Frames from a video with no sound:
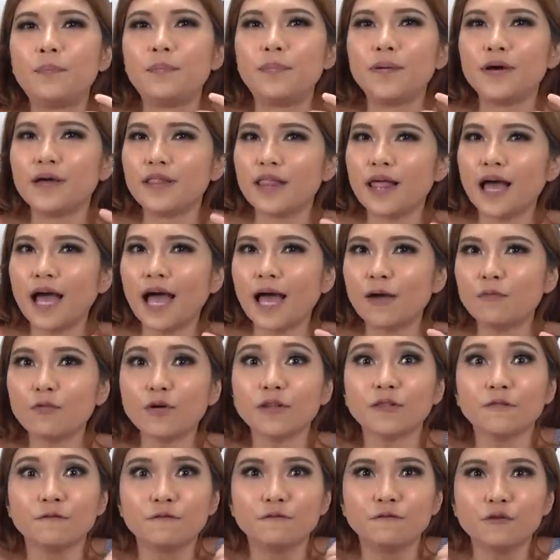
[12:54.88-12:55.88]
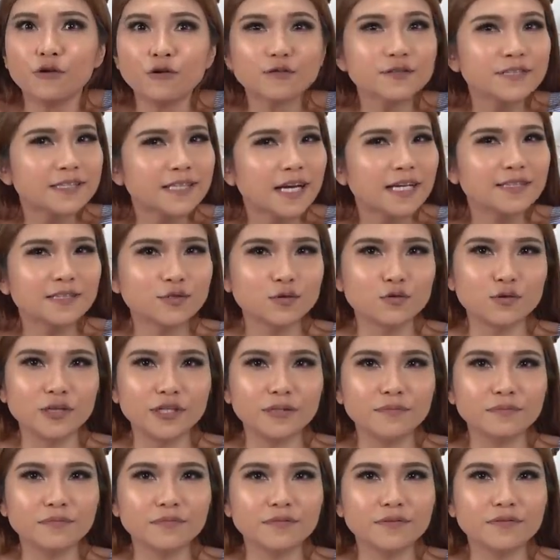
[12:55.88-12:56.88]
but I want a full-size
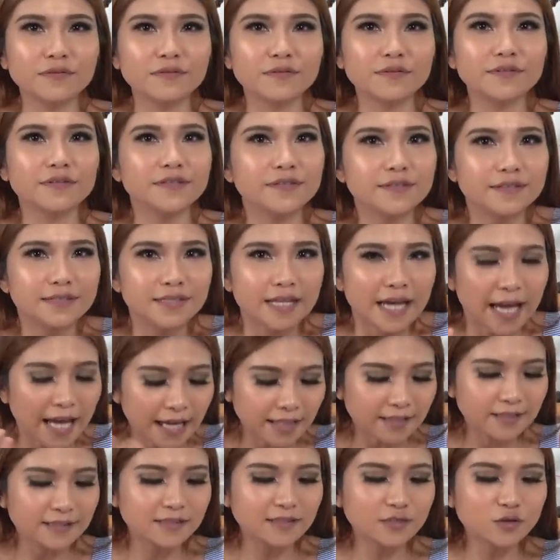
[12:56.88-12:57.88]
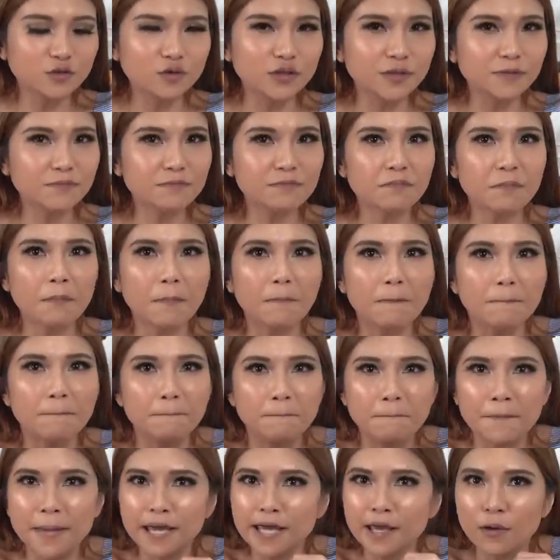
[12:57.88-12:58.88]
screen. Take this screen,
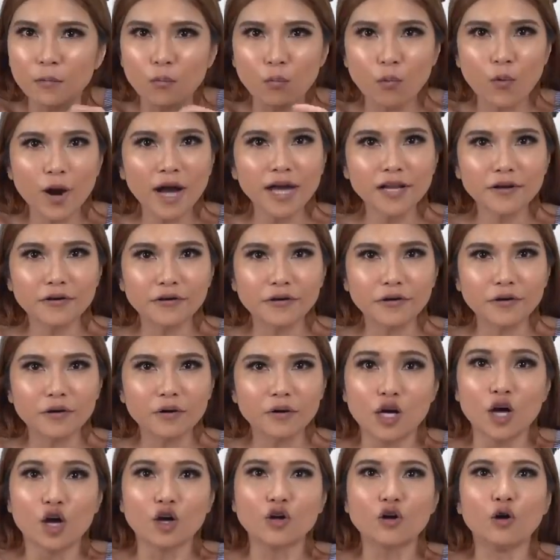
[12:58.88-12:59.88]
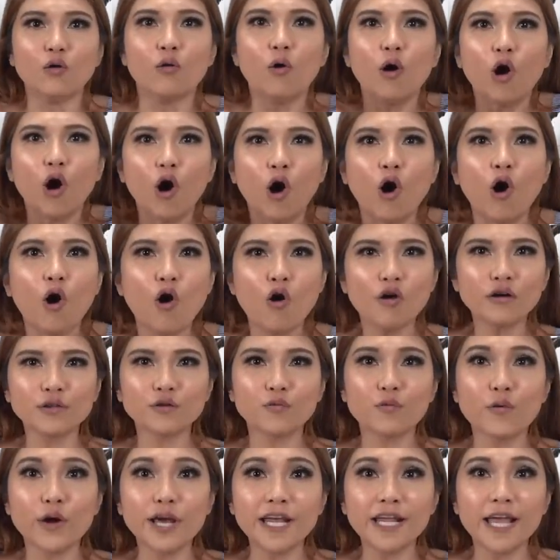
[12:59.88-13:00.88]
make it wider, go all
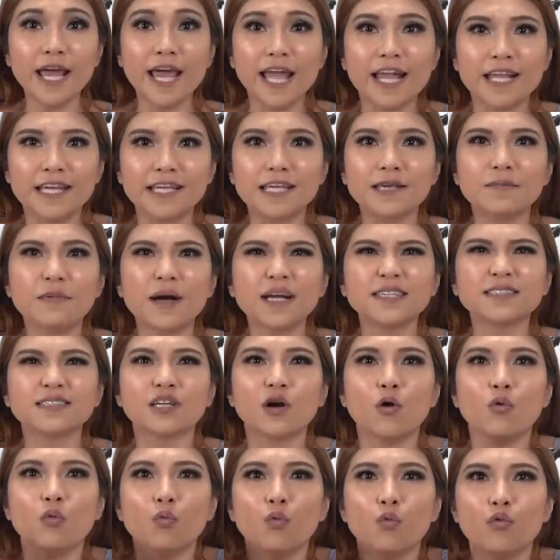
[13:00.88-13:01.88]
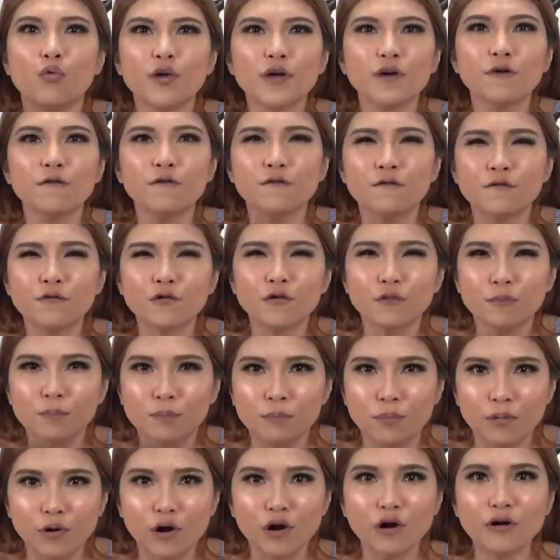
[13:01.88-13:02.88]
the way and give us a real
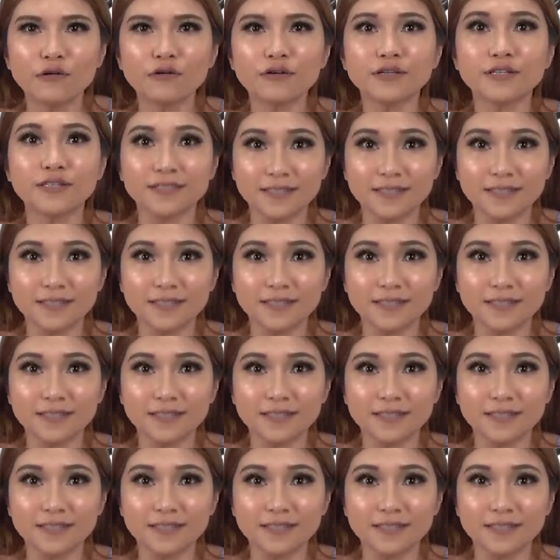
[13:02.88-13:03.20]
full-blown,